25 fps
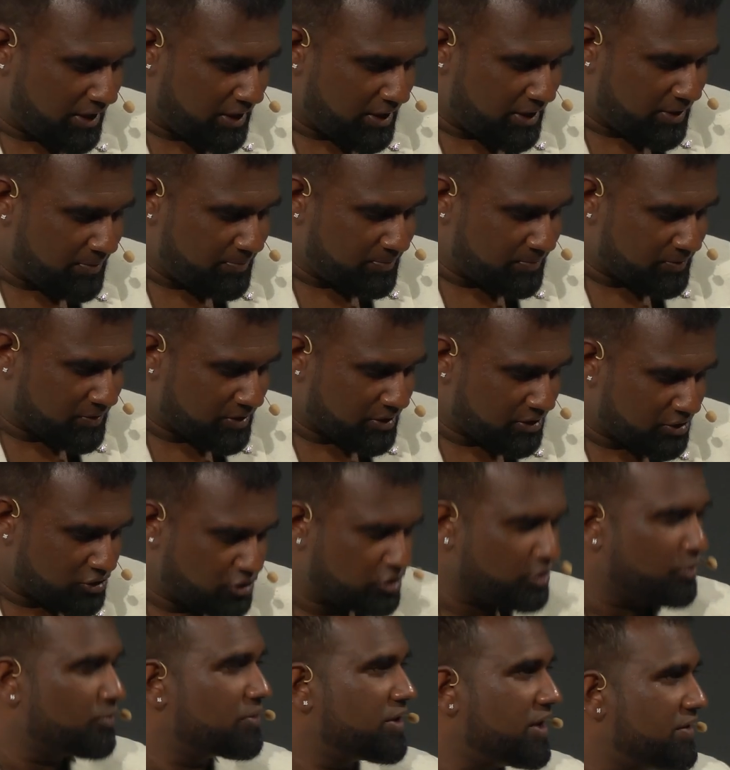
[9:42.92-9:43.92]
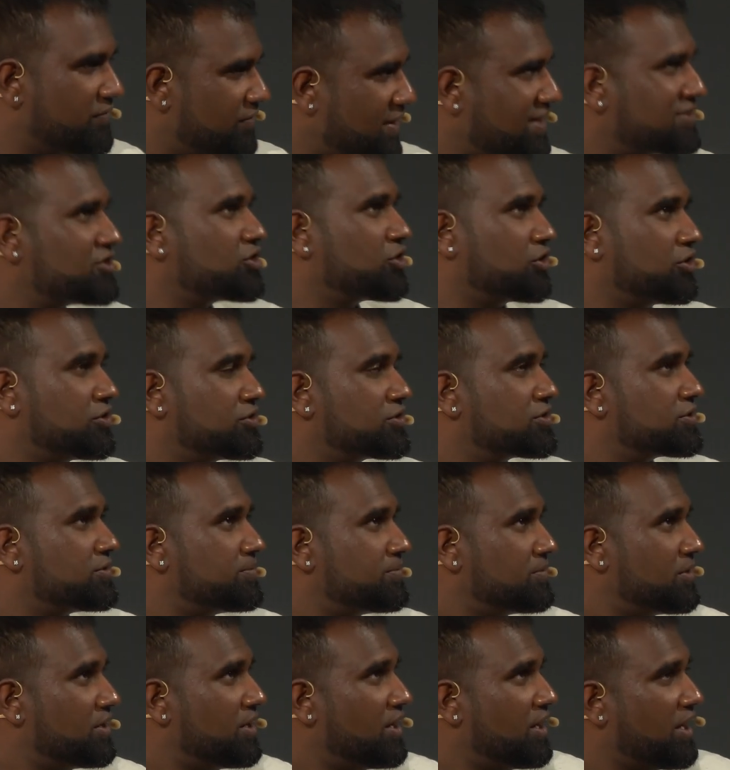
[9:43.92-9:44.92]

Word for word: Um, so investors